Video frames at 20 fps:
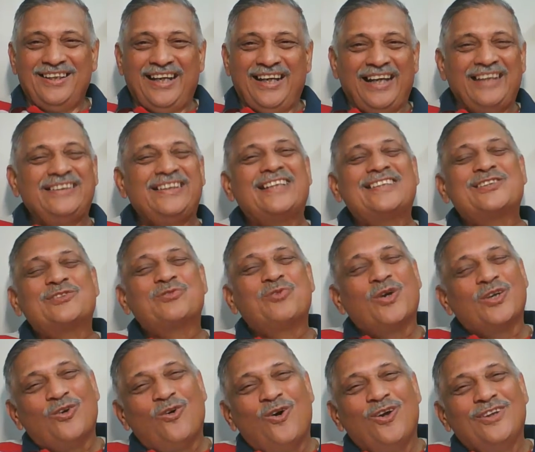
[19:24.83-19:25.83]
And that's
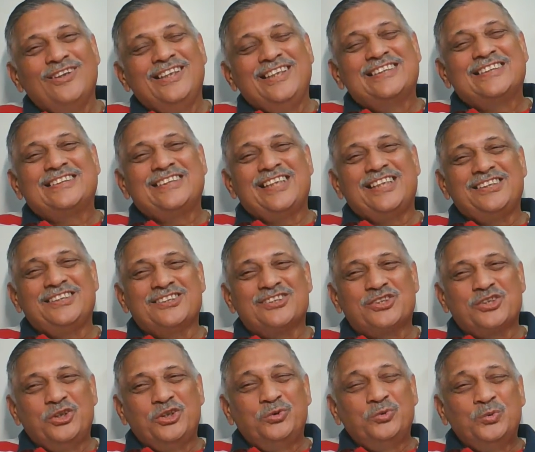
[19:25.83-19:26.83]
what all these sages
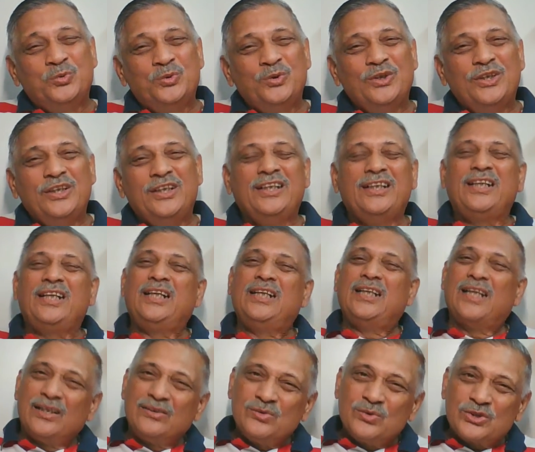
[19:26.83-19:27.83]
do,
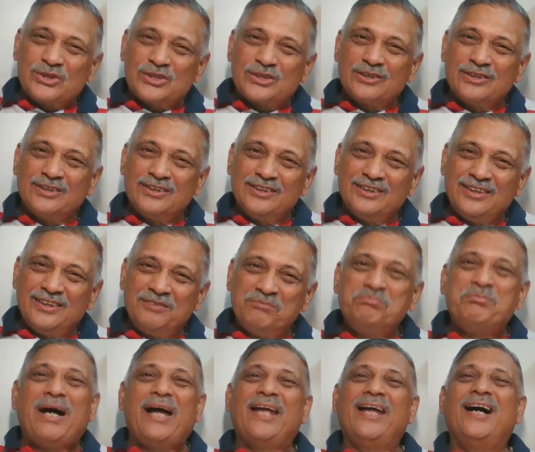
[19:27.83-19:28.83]
renounce
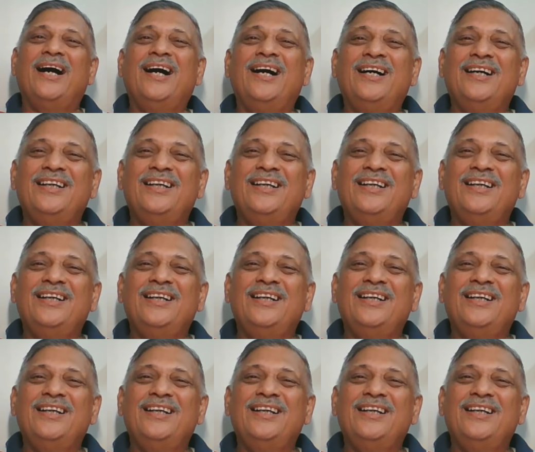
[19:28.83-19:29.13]
Maya